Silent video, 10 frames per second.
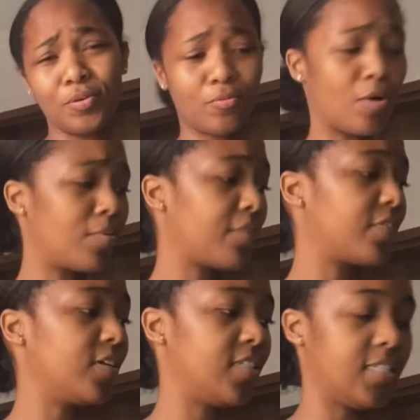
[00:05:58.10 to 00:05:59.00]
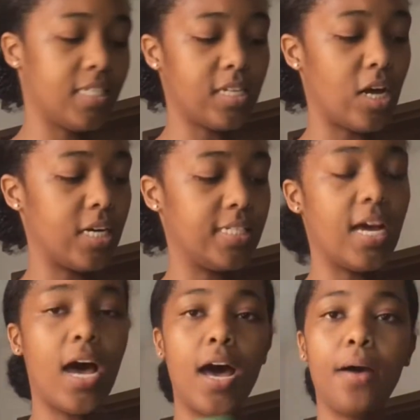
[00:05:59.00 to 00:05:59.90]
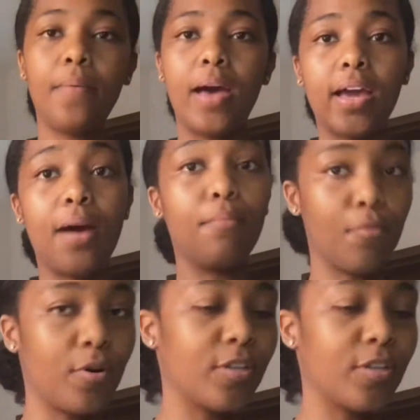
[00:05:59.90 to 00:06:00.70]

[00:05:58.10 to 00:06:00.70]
with Walmart first since it's on top. I got more